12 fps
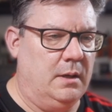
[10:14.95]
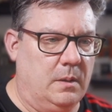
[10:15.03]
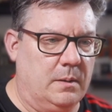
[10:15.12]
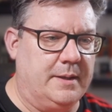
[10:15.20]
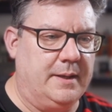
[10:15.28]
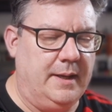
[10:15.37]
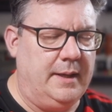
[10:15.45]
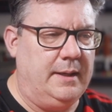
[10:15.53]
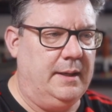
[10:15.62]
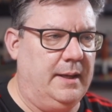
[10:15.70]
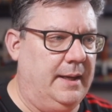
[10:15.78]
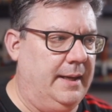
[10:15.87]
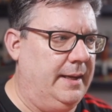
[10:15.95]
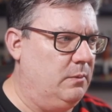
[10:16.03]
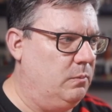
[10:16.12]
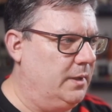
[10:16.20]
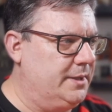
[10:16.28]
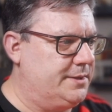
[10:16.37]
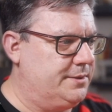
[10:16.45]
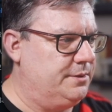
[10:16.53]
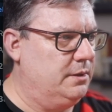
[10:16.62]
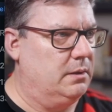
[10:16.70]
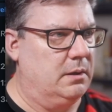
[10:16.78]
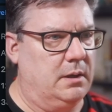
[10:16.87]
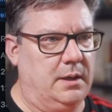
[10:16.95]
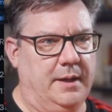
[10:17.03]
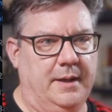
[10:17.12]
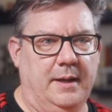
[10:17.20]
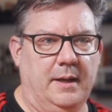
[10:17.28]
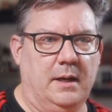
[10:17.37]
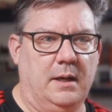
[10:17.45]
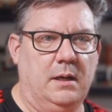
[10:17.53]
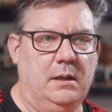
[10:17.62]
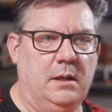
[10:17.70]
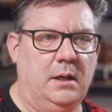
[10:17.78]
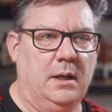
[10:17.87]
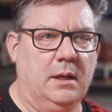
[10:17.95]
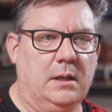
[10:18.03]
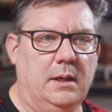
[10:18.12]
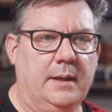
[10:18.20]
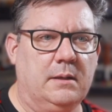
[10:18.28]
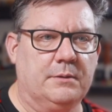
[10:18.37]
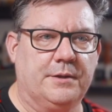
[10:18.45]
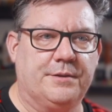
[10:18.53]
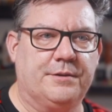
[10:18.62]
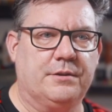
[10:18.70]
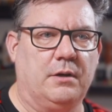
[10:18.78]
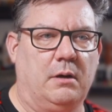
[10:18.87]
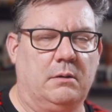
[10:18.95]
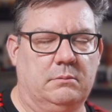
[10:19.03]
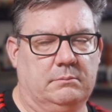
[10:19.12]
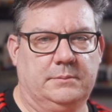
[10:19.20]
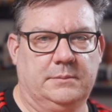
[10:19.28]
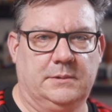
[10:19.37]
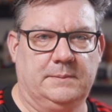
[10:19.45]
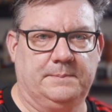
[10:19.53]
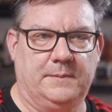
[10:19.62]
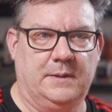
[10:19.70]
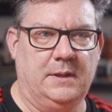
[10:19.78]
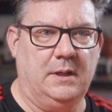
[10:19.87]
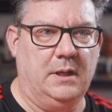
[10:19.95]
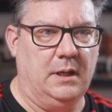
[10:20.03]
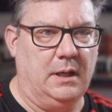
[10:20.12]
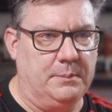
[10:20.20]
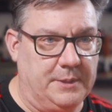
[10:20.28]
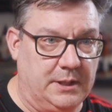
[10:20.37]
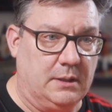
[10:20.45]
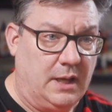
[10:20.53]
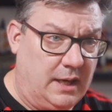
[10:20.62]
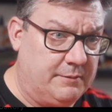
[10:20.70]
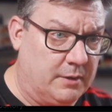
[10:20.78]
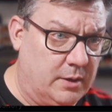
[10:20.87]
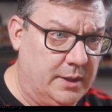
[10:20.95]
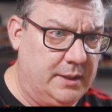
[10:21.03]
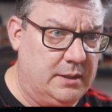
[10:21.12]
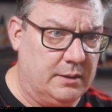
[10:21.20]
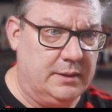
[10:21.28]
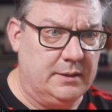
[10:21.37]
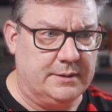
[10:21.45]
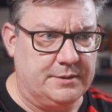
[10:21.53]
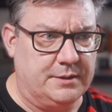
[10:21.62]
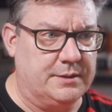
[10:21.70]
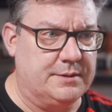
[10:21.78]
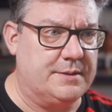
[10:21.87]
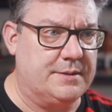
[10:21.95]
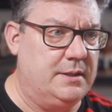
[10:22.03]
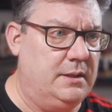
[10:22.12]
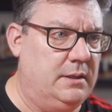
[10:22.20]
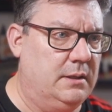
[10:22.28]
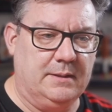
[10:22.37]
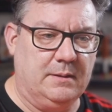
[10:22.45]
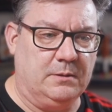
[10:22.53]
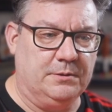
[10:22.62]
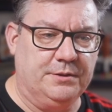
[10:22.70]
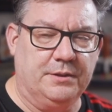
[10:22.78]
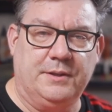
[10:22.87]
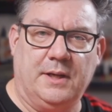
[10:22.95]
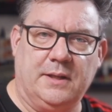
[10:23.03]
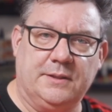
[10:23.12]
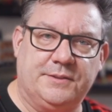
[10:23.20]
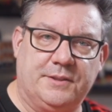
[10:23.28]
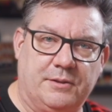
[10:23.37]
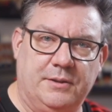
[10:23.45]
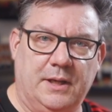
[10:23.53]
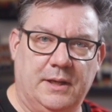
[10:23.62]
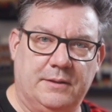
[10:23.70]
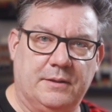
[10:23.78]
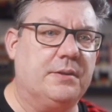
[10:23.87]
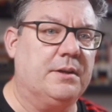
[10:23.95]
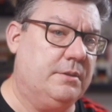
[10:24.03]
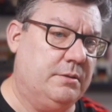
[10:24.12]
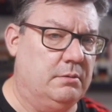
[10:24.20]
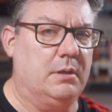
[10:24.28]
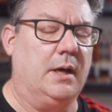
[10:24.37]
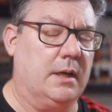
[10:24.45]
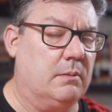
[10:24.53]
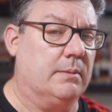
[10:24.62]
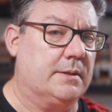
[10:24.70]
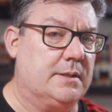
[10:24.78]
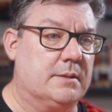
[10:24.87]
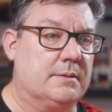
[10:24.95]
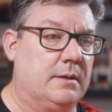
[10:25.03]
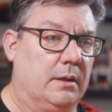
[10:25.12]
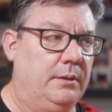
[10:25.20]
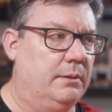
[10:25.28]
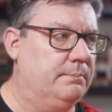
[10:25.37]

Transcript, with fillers: Okay, and once you're here, click on the start. I mean, I've already done it, as you can see. It also tells the creator that you like what he's done.